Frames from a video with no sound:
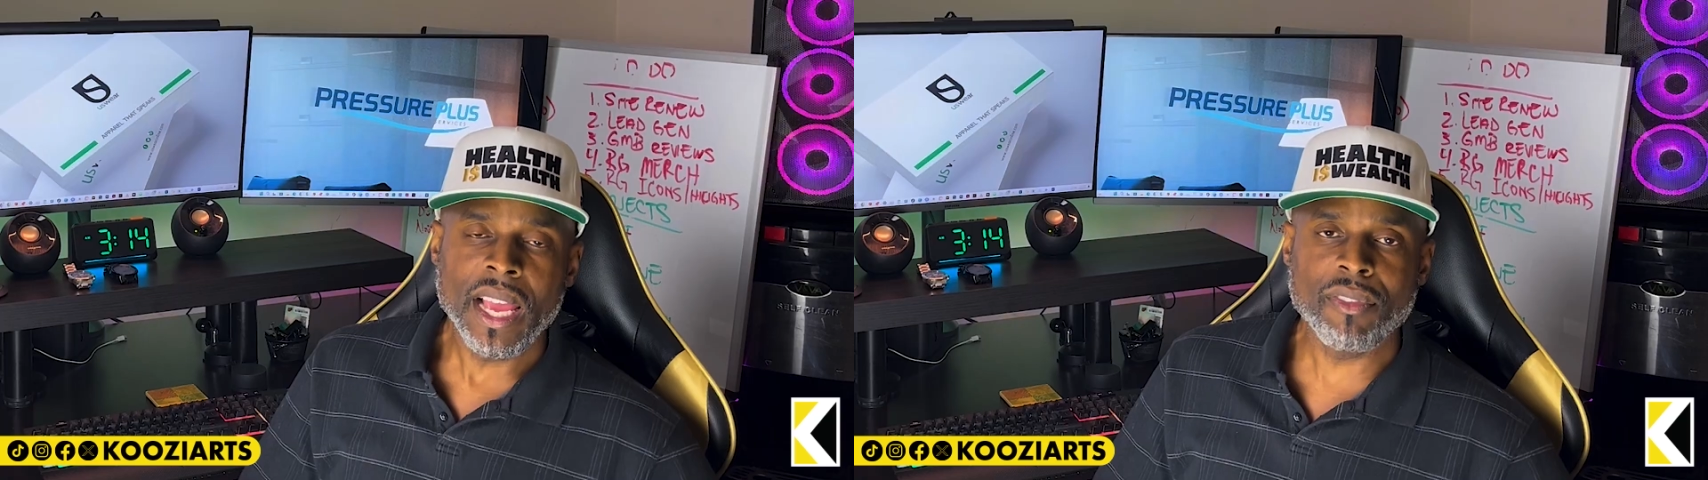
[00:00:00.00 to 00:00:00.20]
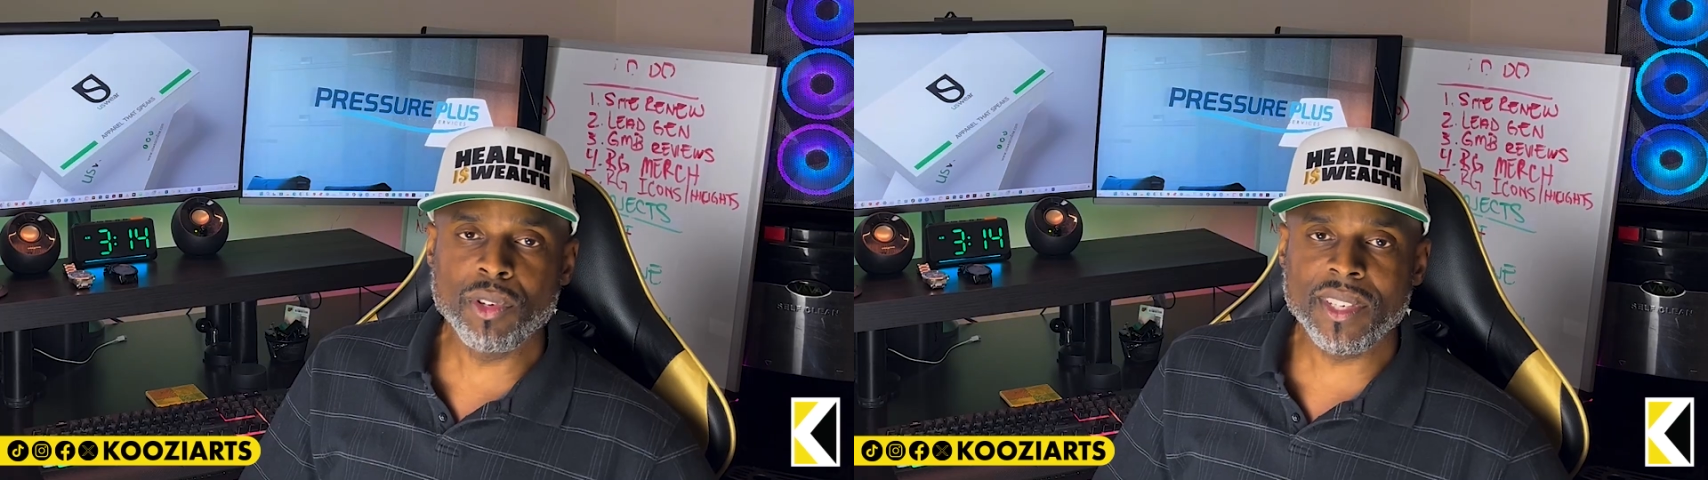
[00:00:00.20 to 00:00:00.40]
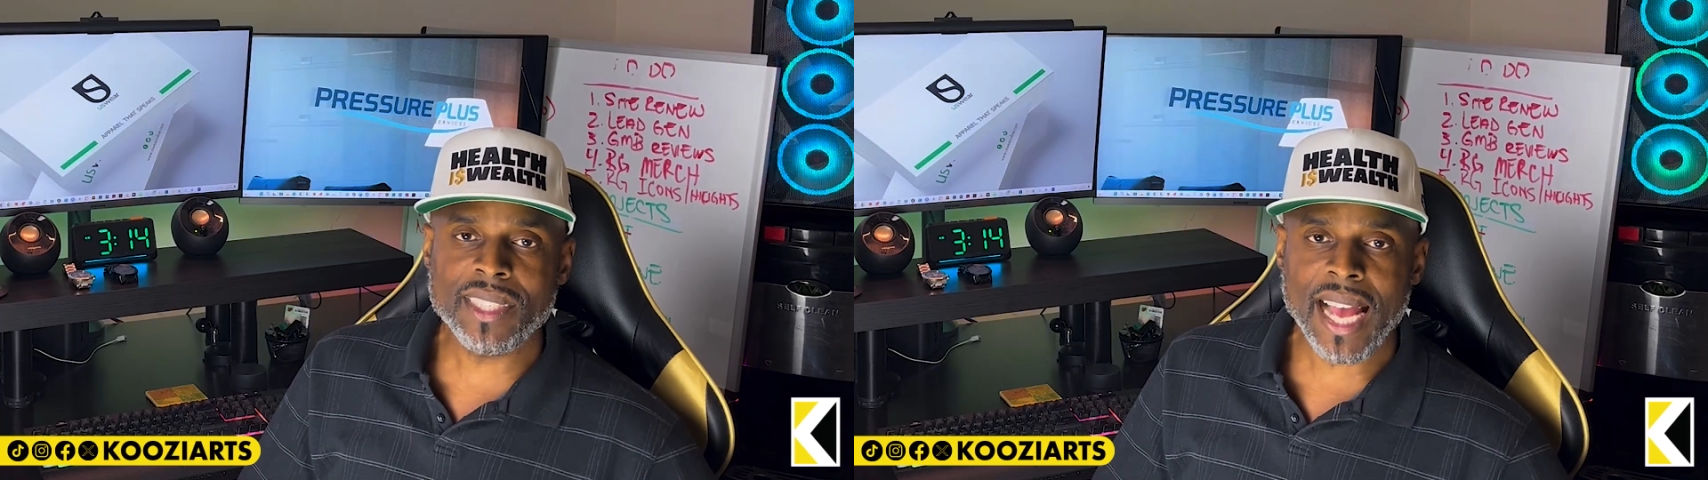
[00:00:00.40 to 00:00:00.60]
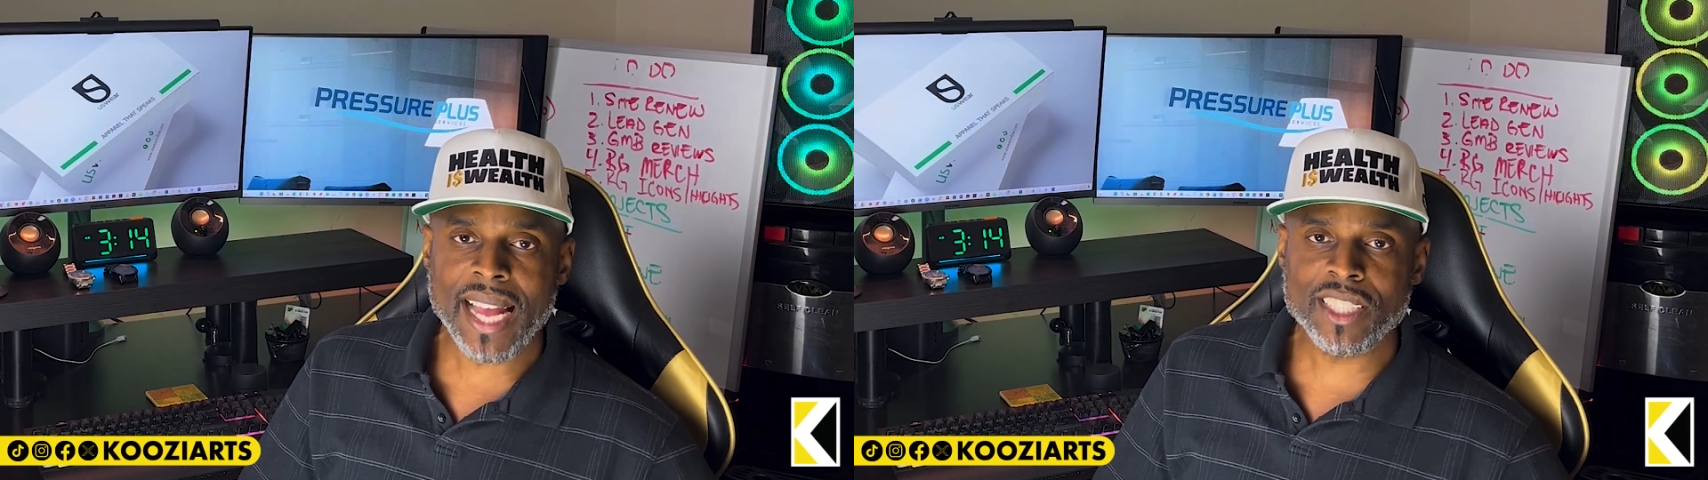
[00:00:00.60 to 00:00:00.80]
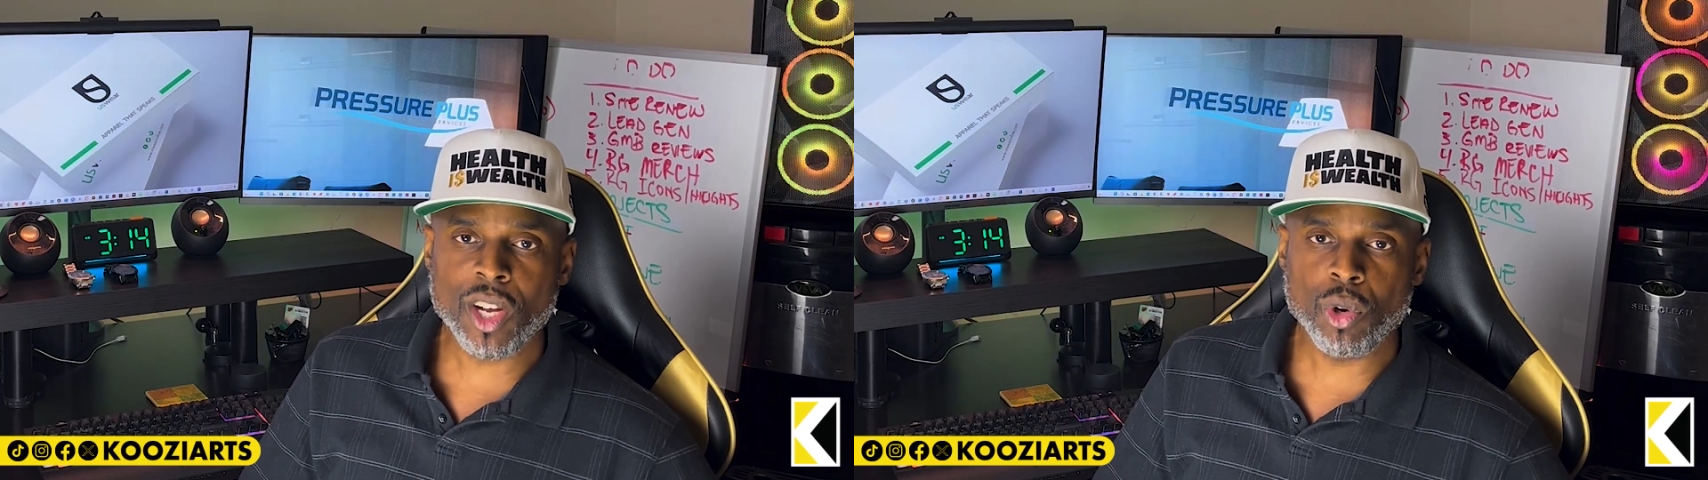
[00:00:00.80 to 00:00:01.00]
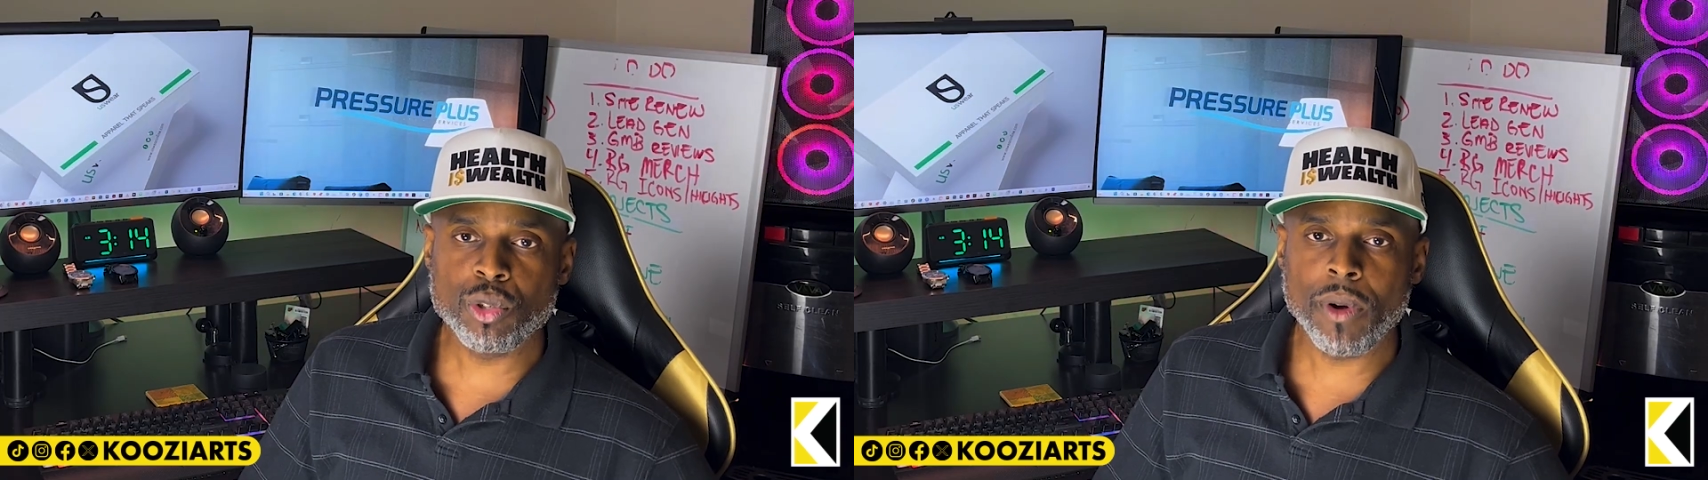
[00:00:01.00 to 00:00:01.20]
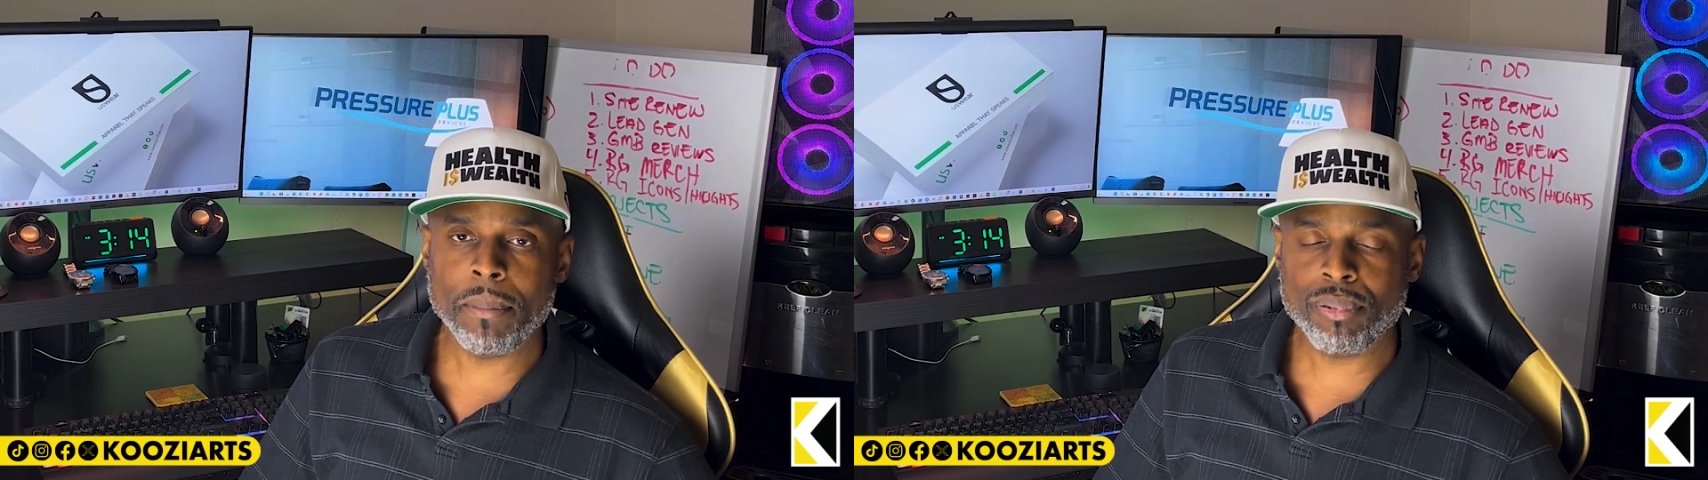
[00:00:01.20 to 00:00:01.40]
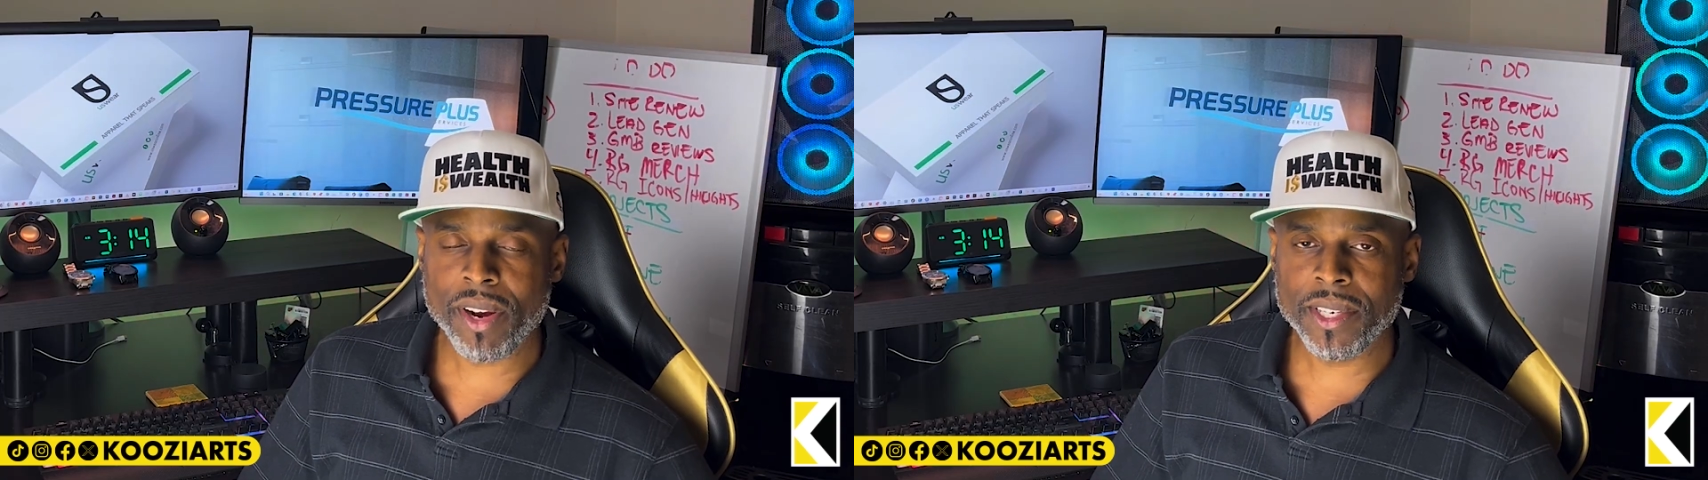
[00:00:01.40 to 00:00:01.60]
If you decide to go to a
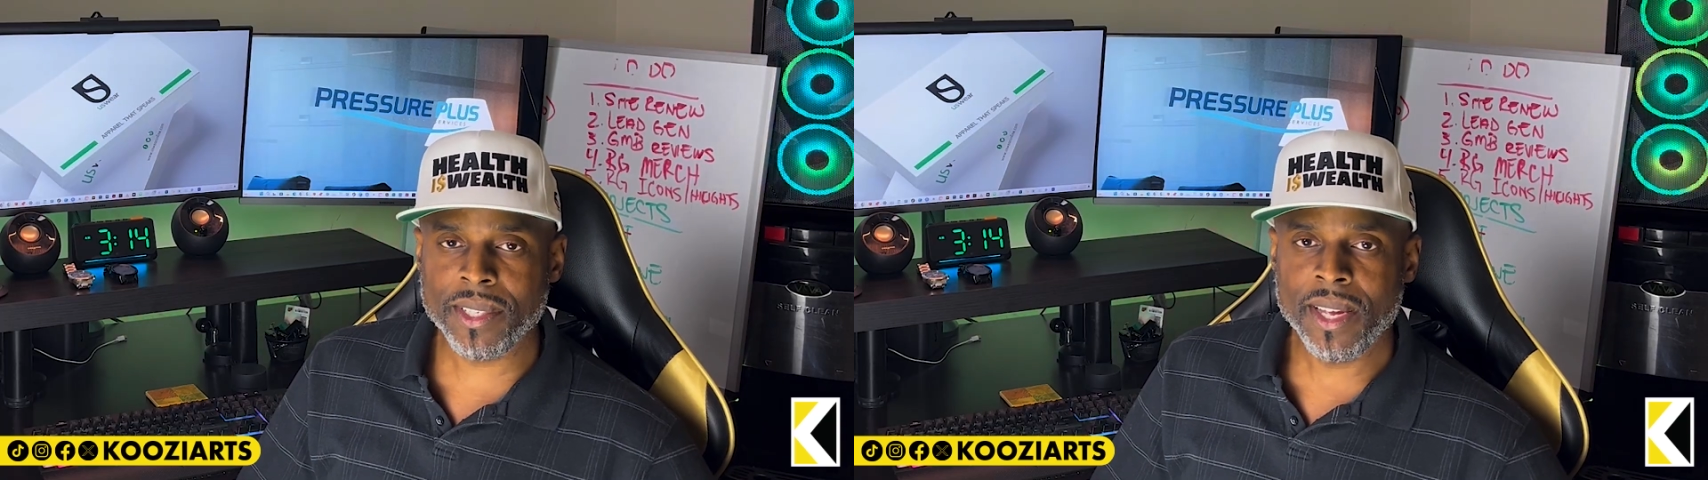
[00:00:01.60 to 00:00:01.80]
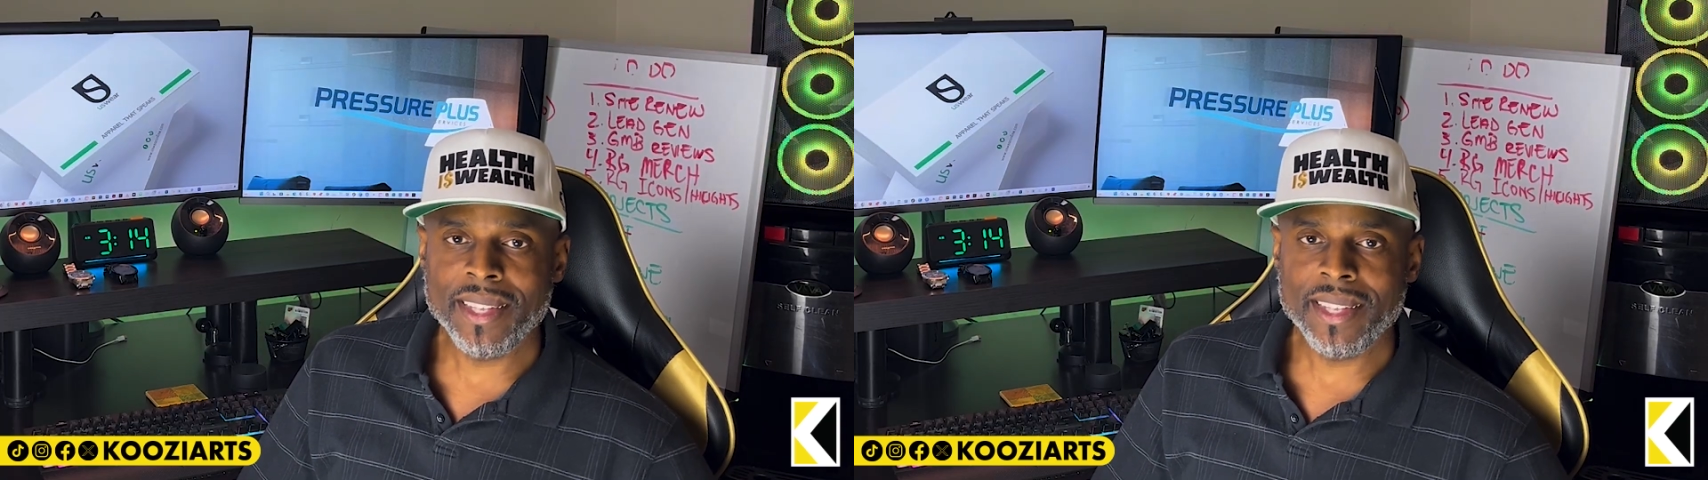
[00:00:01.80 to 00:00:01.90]
printer,